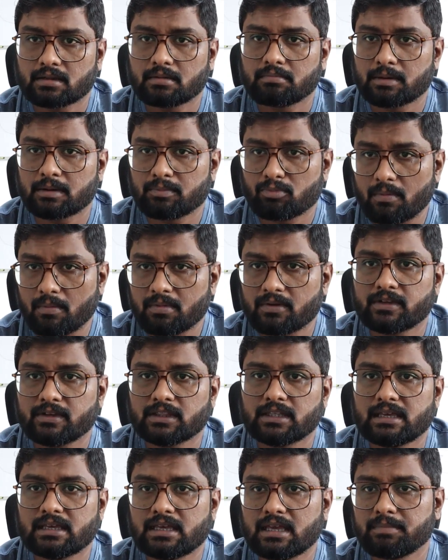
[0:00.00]
But problem with
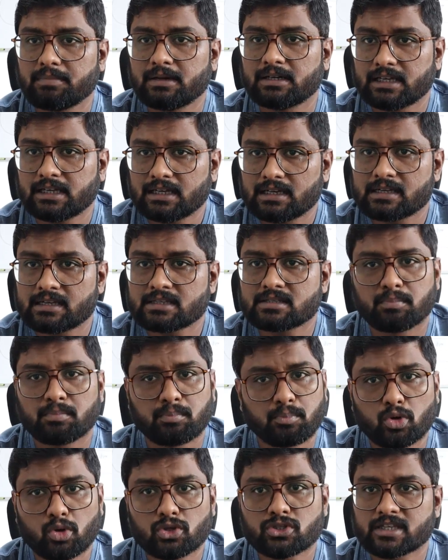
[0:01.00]
the E A P T L S,
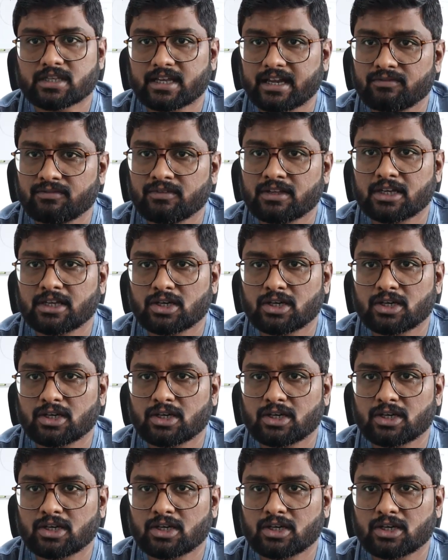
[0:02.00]
both side we